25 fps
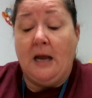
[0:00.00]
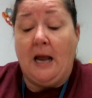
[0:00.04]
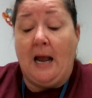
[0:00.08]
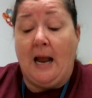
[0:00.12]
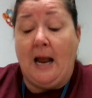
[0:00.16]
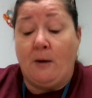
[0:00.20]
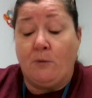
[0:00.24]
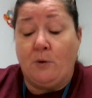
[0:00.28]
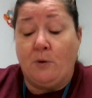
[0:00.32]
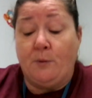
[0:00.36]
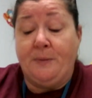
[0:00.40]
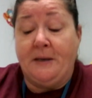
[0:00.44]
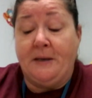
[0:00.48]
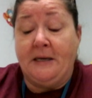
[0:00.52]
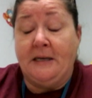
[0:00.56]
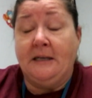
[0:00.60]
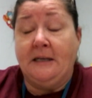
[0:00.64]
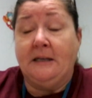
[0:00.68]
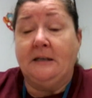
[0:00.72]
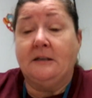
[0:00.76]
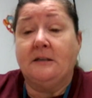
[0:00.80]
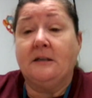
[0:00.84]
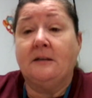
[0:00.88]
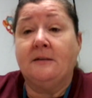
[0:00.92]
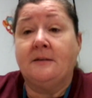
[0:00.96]
I
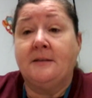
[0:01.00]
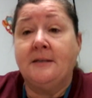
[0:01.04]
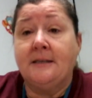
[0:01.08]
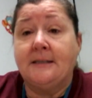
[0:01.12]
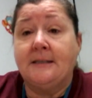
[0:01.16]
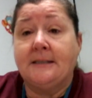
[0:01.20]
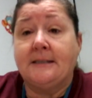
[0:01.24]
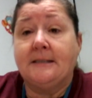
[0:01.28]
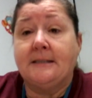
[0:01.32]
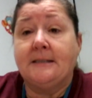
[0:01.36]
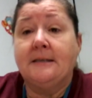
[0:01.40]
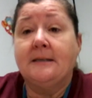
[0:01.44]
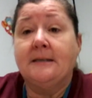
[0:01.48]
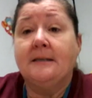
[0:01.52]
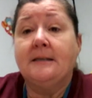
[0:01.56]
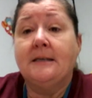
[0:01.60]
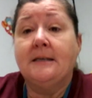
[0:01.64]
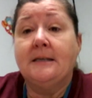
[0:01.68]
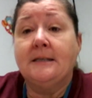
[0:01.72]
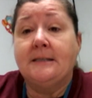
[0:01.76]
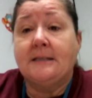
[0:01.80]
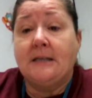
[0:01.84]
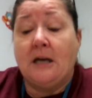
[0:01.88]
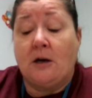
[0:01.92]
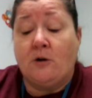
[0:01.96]
repeat, this
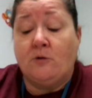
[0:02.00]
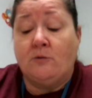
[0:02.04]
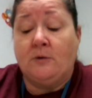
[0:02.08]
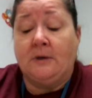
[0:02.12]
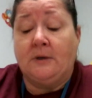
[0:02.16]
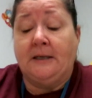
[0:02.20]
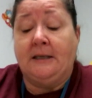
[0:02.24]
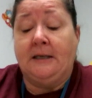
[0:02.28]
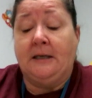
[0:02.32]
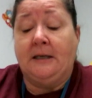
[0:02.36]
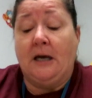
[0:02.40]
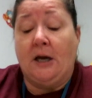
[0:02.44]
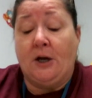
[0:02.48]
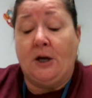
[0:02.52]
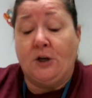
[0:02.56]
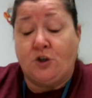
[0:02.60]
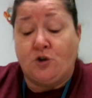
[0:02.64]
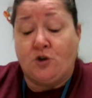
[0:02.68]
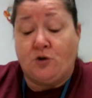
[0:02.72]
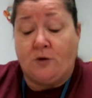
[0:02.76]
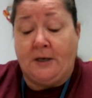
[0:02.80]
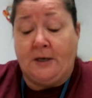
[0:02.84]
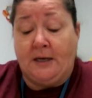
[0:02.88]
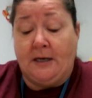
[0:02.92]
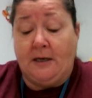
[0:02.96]
is only a
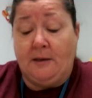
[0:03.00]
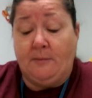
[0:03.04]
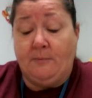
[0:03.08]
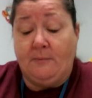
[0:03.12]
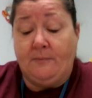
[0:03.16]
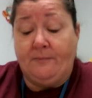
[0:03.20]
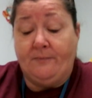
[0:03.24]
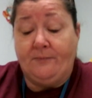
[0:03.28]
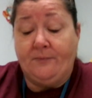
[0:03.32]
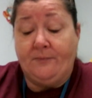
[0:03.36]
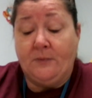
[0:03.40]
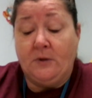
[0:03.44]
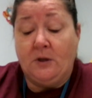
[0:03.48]
dream.